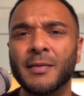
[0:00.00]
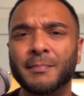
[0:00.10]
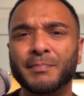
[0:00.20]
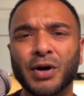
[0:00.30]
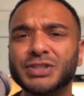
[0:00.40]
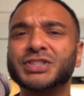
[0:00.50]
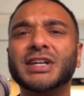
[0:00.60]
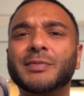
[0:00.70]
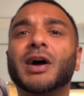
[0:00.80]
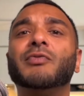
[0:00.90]
personally
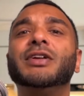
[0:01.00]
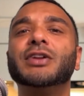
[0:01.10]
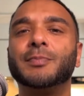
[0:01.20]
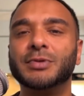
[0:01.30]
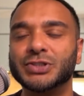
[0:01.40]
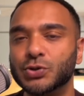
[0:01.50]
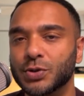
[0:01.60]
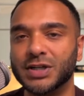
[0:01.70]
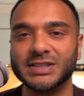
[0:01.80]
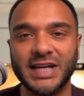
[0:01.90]
I'm not really going to pursue her
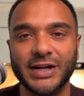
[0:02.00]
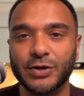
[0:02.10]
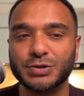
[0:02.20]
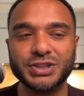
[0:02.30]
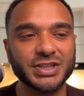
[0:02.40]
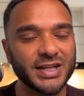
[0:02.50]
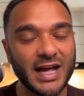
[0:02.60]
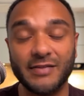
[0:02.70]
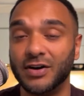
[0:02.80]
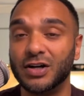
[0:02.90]
because I know she's going to
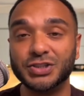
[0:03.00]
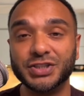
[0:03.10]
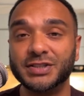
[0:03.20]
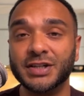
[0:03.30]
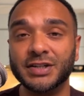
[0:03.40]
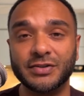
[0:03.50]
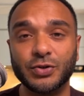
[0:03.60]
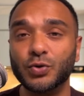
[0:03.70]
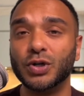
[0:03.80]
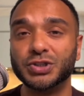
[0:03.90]
have 100 to
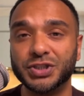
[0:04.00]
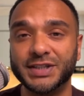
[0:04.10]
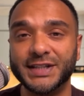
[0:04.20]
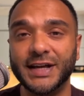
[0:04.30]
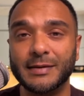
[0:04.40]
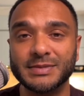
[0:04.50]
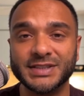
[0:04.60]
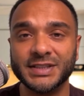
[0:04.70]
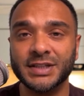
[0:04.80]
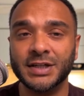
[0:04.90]
200
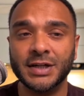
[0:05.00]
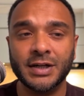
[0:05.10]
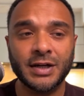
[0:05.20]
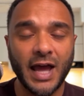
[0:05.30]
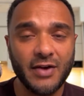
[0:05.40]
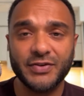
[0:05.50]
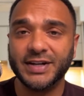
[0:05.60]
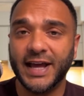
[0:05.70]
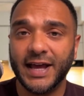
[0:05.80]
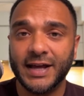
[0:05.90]
DMs every
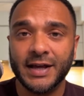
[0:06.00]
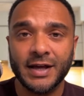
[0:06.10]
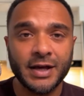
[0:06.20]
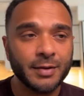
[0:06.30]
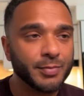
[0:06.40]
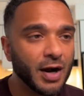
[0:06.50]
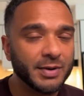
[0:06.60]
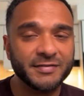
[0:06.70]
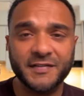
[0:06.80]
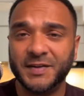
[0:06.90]
day.
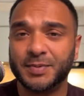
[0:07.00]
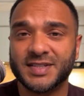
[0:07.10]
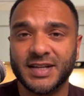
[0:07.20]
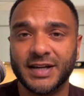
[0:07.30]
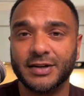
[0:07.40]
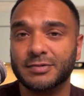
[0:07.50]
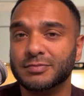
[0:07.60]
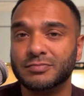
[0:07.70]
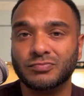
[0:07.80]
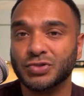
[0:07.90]
Probably 50%
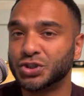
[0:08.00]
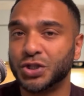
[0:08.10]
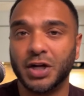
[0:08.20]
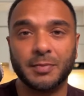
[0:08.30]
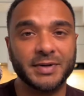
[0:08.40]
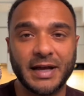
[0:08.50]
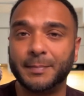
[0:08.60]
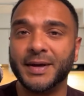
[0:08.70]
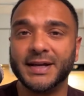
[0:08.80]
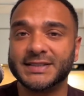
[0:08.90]
straight up dick
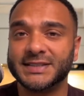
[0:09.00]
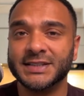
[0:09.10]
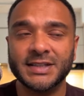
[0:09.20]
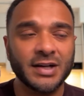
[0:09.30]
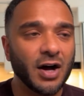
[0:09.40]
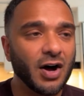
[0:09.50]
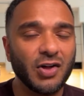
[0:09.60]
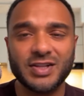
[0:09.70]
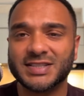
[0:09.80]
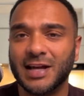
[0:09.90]
pics, all
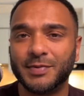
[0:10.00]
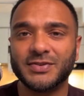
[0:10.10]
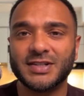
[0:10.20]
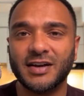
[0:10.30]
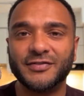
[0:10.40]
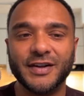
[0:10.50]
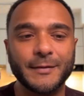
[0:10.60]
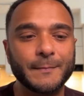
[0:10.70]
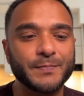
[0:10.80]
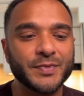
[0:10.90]
this type of stuff,
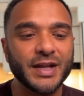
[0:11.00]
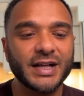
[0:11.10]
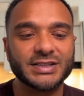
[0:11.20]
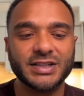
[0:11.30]
and it